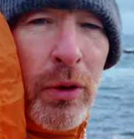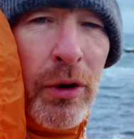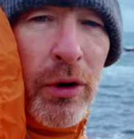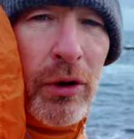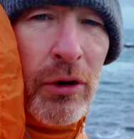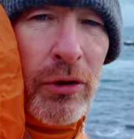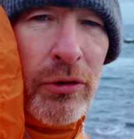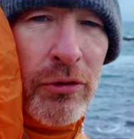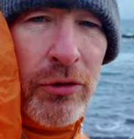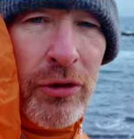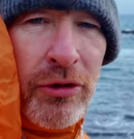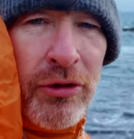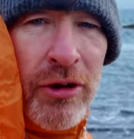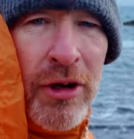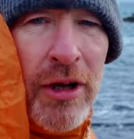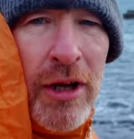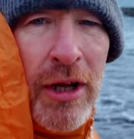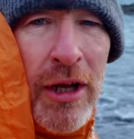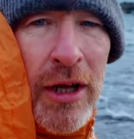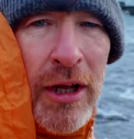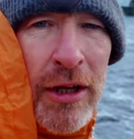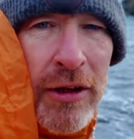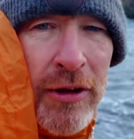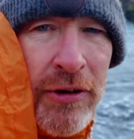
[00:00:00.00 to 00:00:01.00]
100.
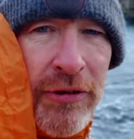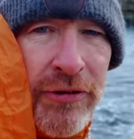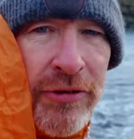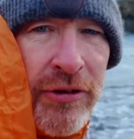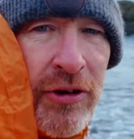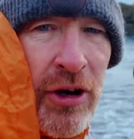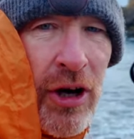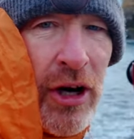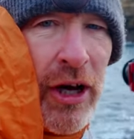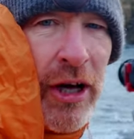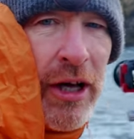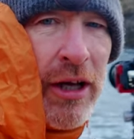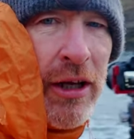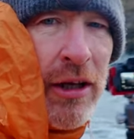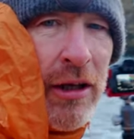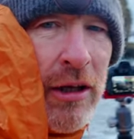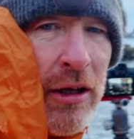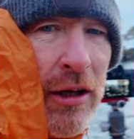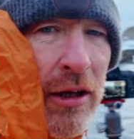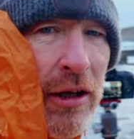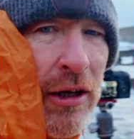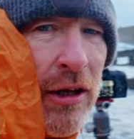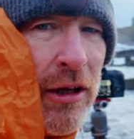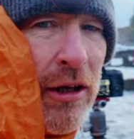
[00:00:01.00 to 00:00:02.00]
The sky
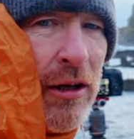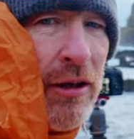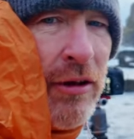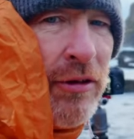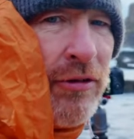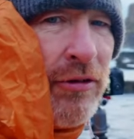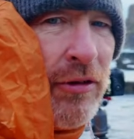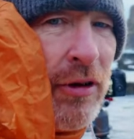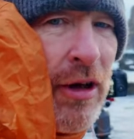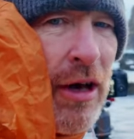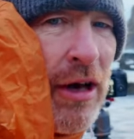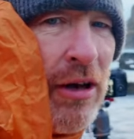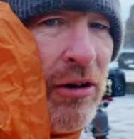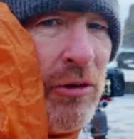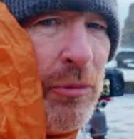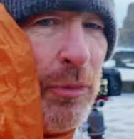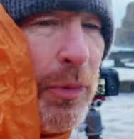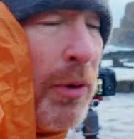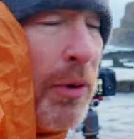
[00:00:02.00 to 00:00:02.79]
is as